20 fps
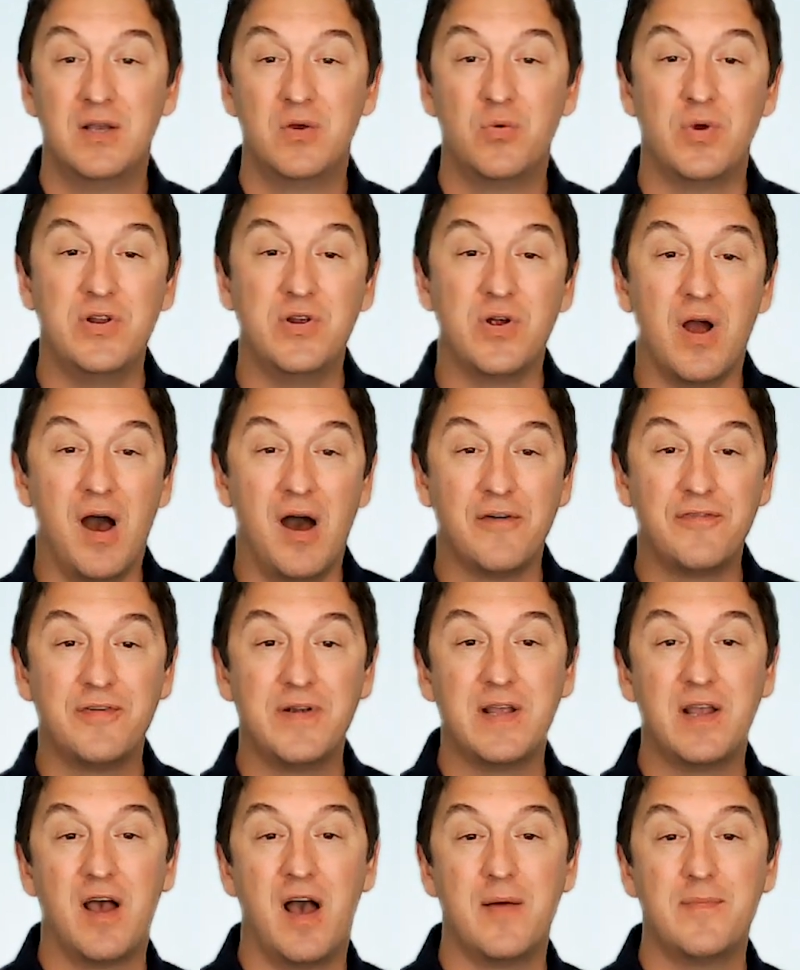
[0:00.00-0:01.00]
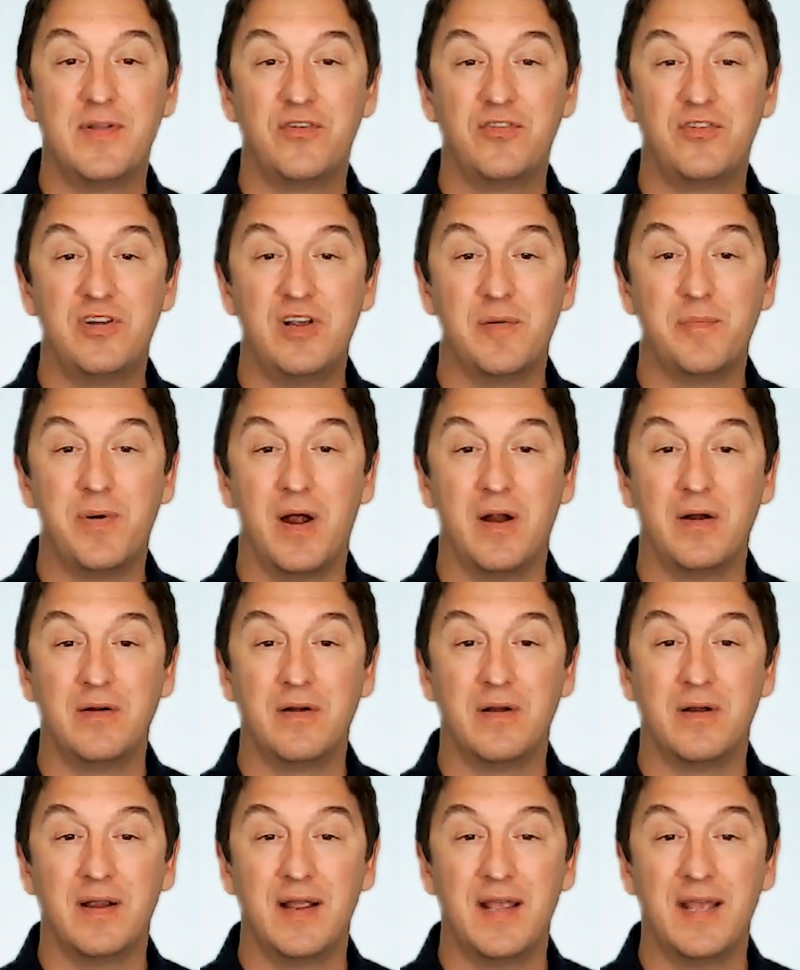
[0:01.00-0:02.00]
When you're offering comments to your
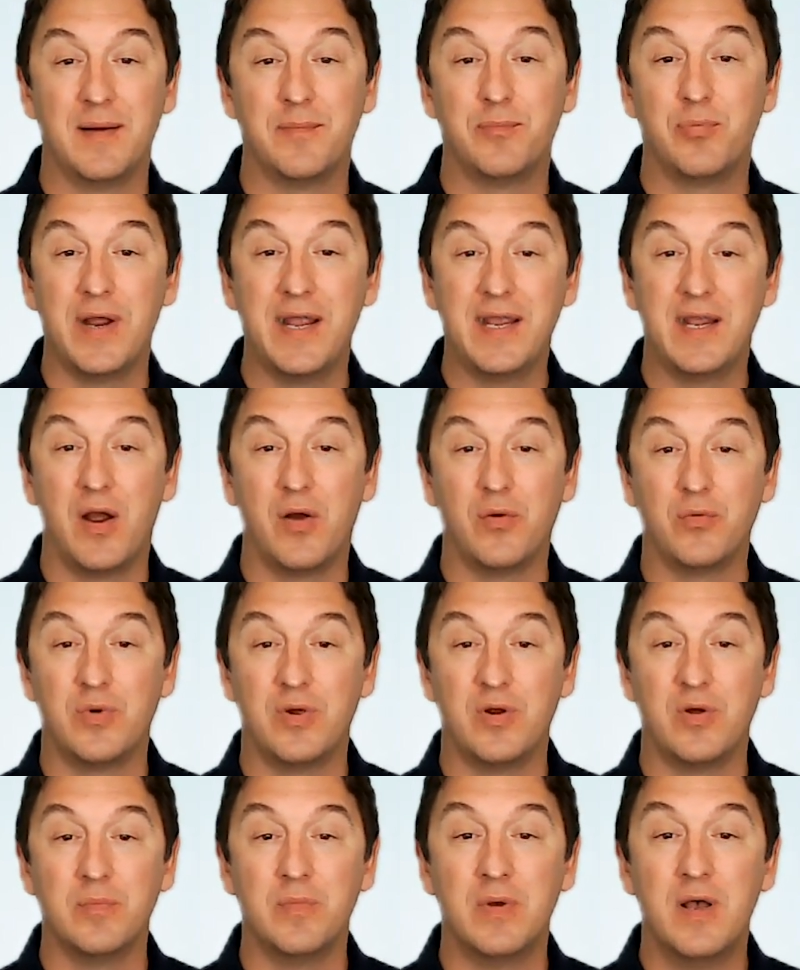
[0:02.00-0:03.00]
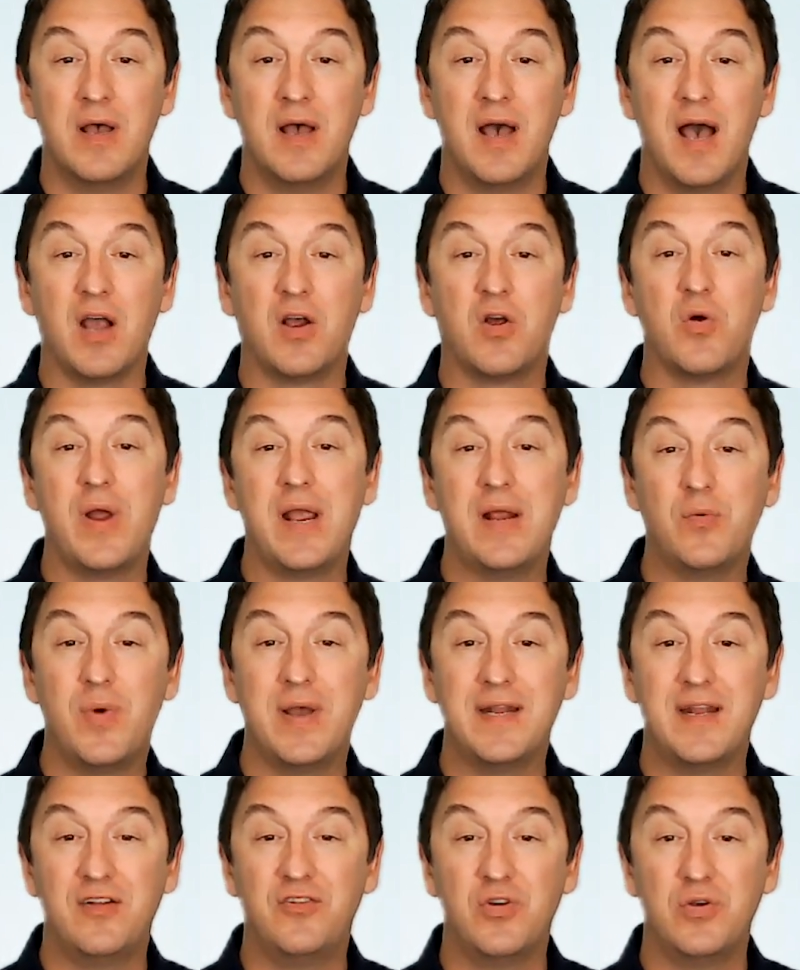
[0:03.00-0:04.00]
partner in a breakout room, a great
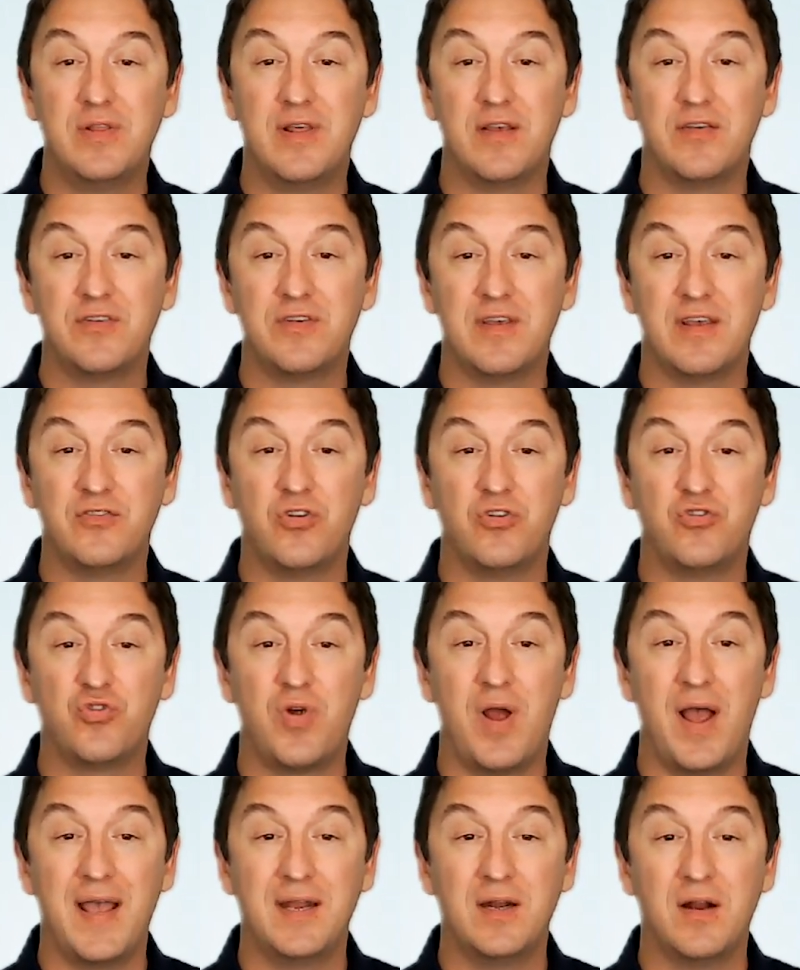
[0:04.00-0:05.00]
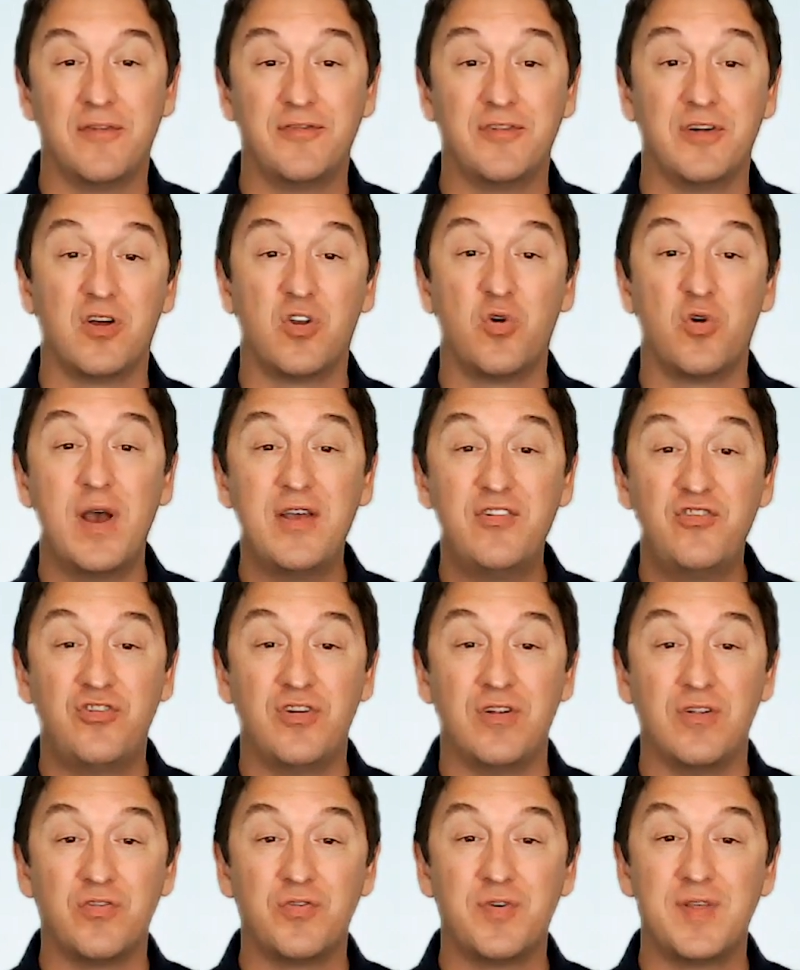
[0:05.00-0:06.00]
way to do this is to try and offer
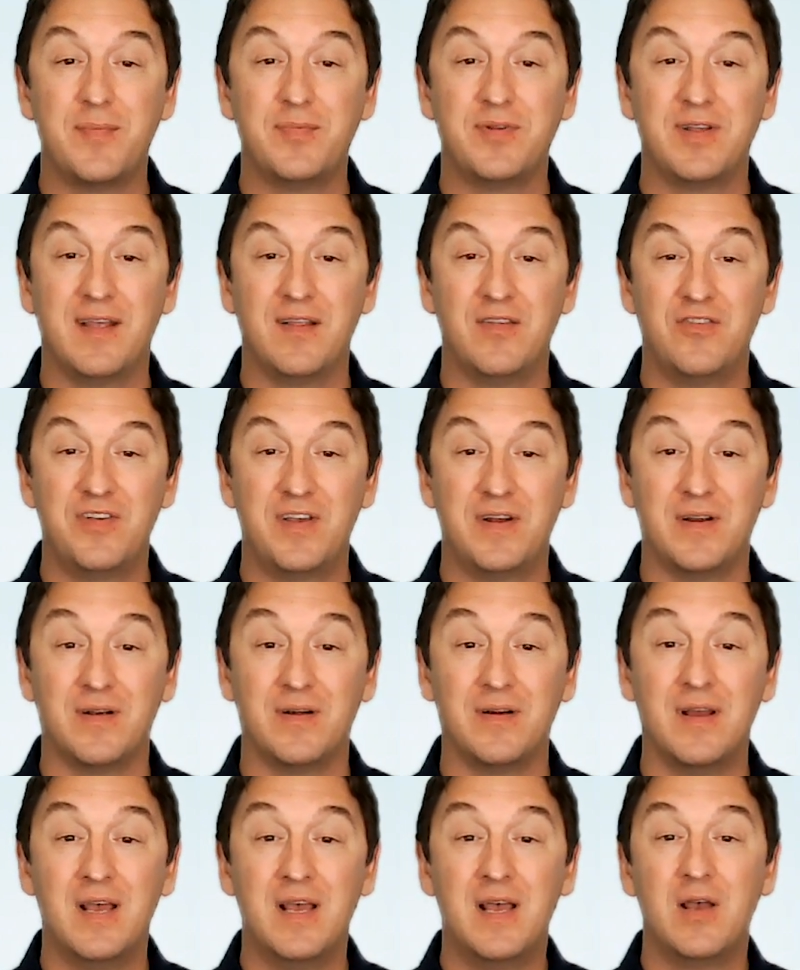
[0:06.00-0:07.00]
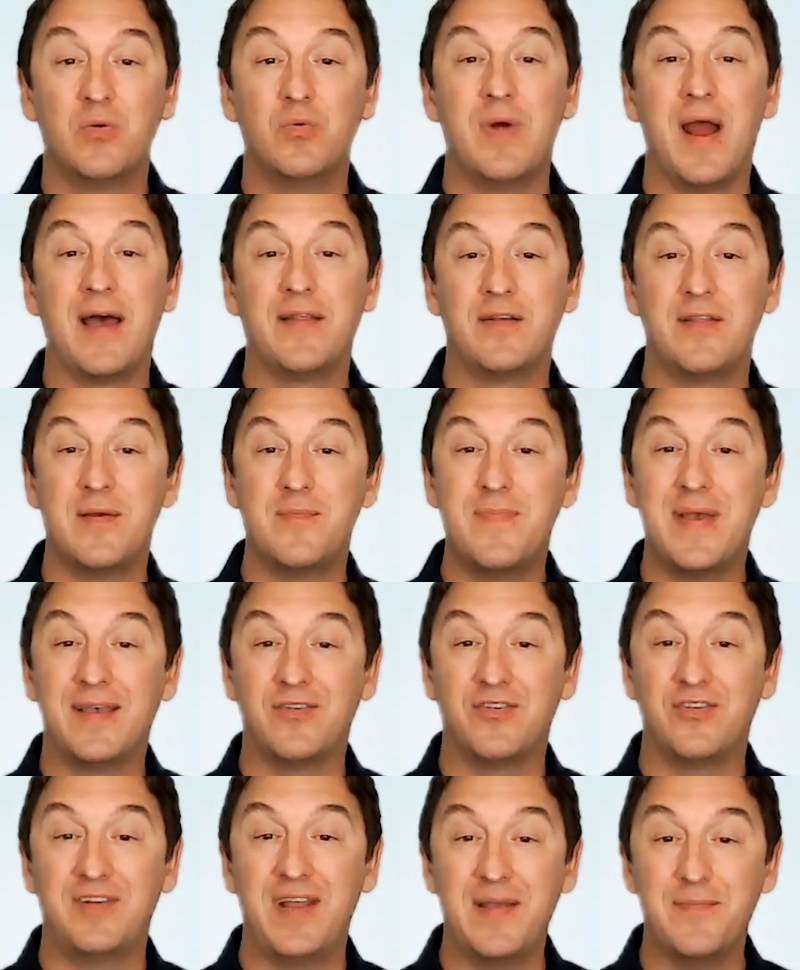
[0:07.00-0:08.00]
questions for them to consider rather than make
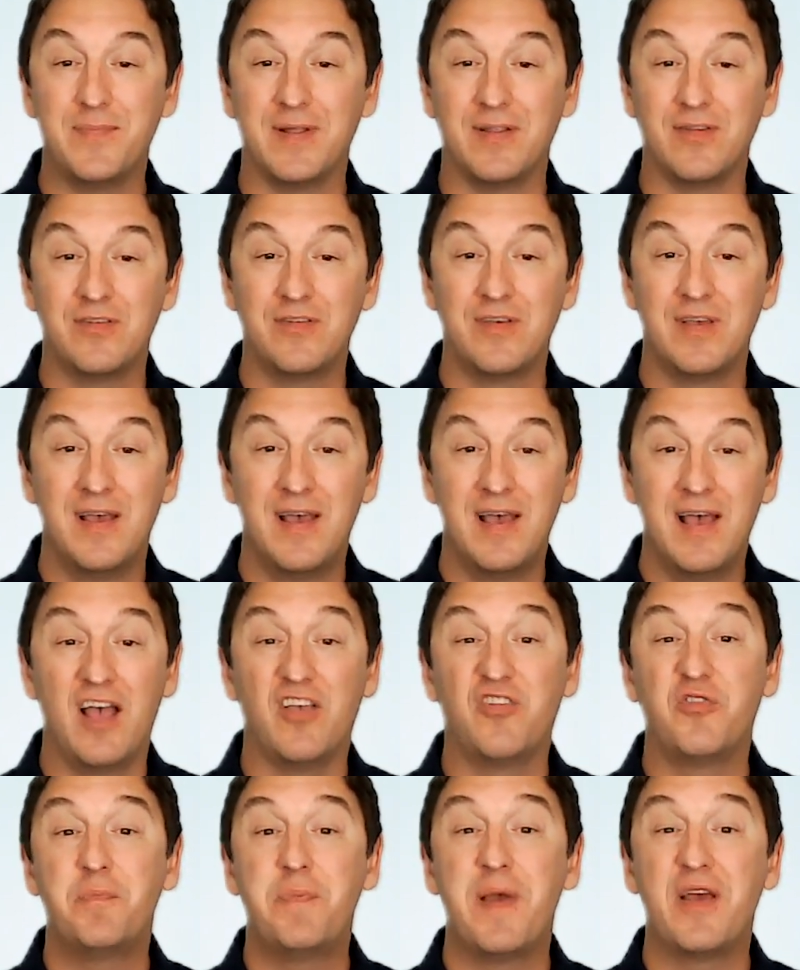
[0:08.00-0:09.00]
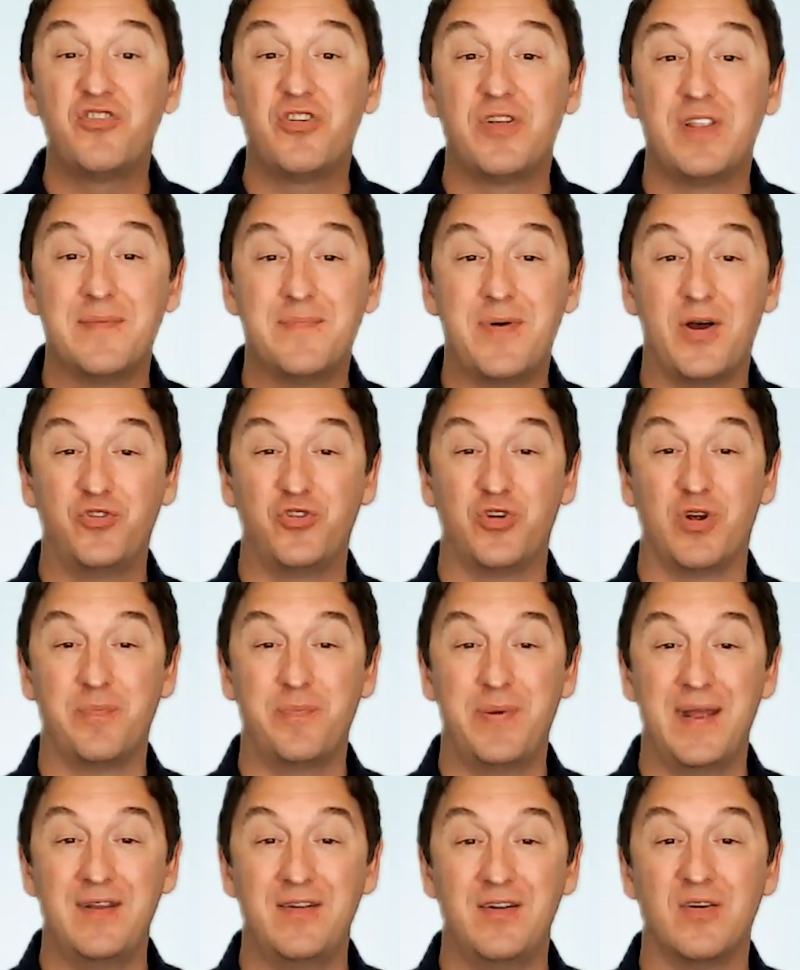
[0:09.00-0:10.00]
statements, especially about your
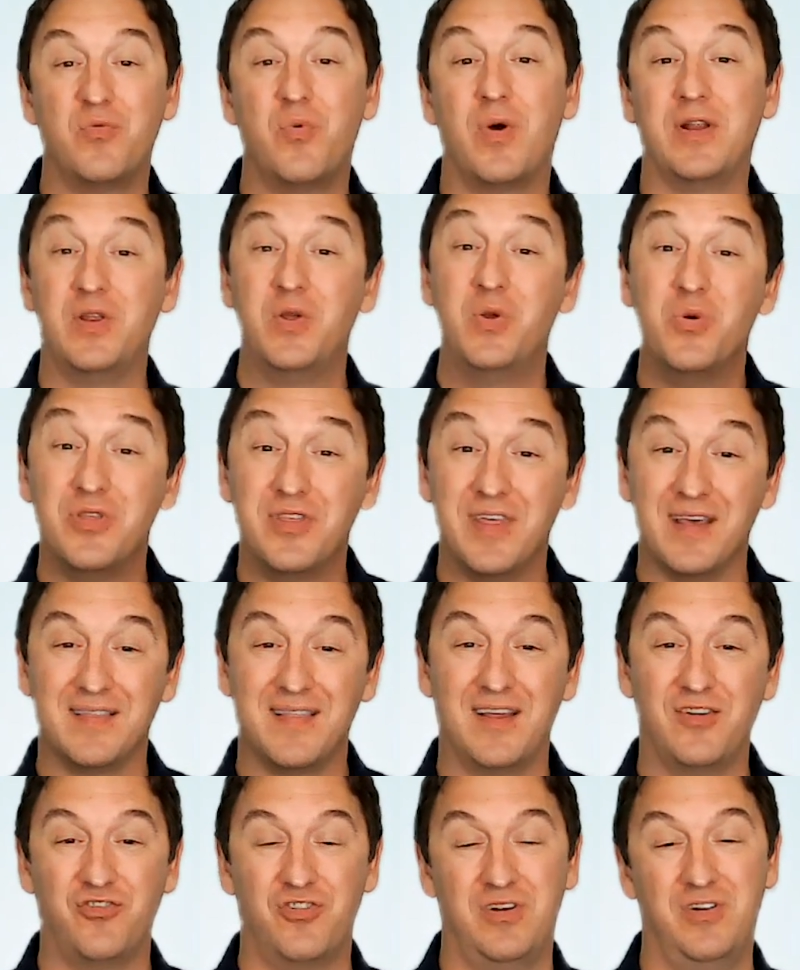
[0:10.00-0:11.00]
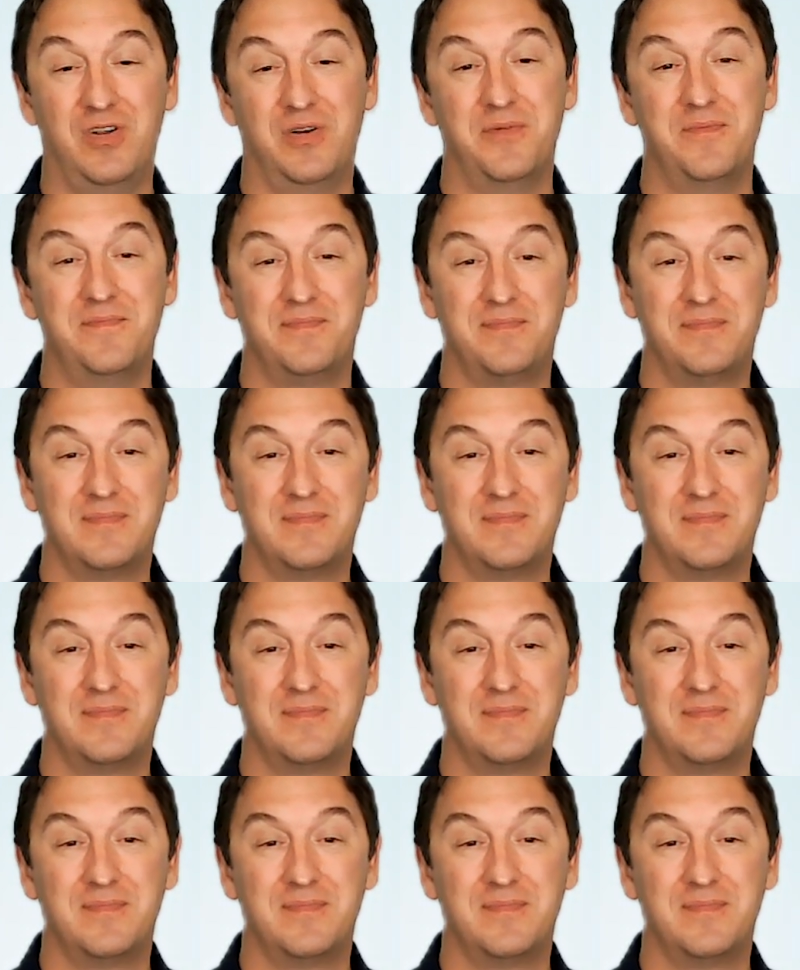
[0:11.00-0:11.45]
opinion of what you think they should do.